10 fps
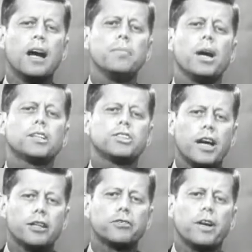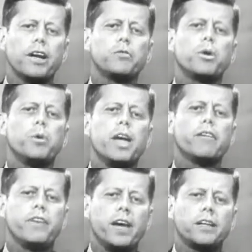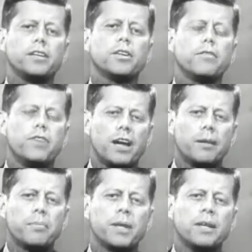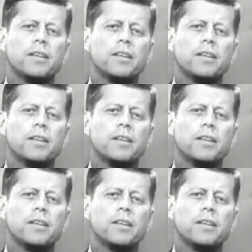I'm not satisfied when we are failing to develop